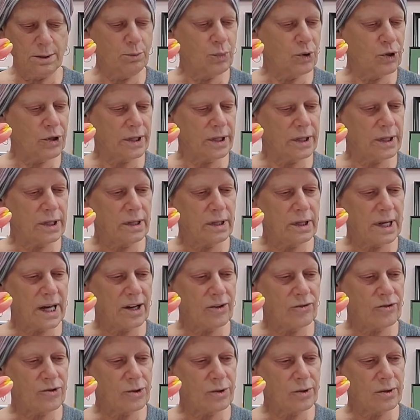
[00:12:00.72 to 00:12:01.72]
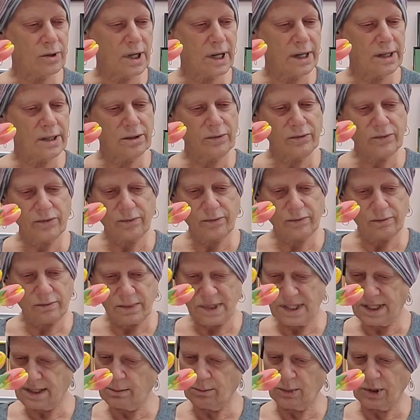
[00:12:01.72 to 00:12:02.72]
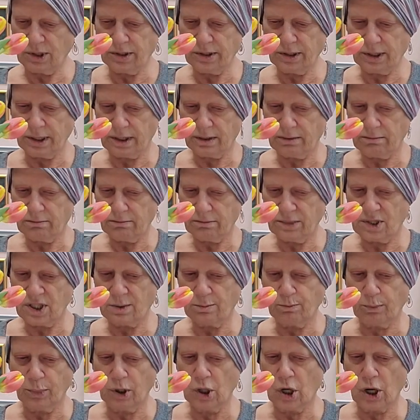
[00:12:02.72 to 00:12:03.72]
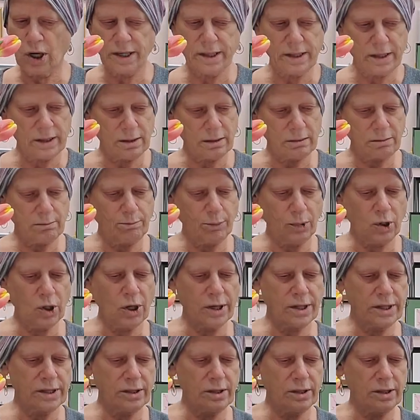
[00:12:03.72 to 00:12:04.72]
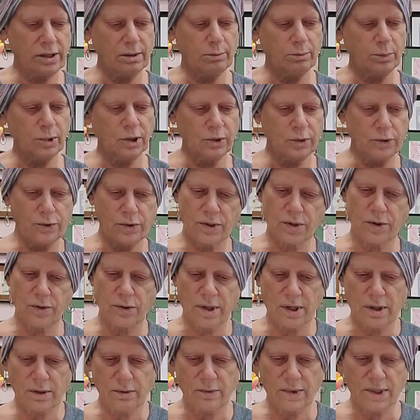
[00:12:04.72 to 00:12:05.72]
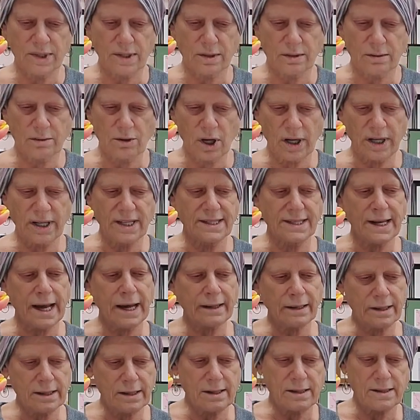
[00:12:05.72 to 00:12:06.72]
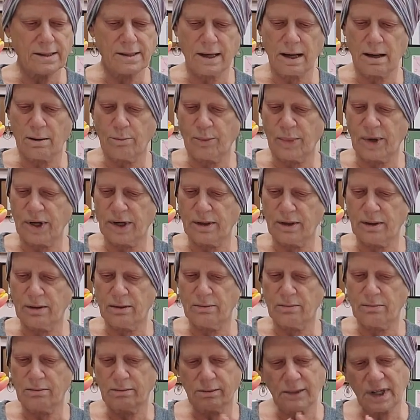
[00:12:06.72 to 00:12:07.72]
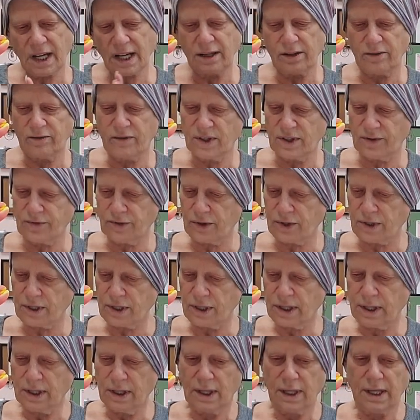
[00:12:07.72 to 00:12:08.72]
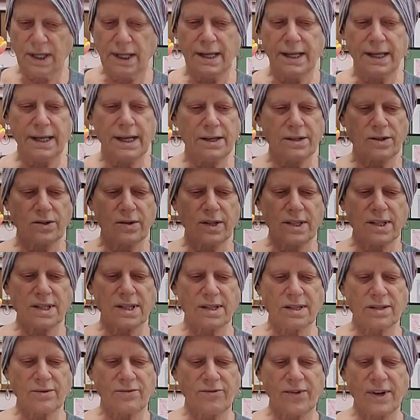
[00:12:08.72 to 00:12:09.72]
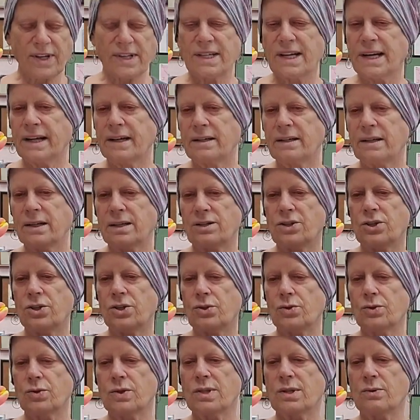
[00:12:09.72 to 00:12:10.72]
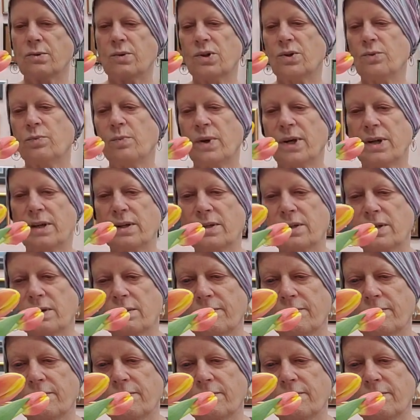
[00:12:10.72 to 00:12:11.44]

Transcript: put it in after kind of similarly, just blotted in the blue so that it was not exactly the same but kind of different. So this is a fun technique to use in your paint.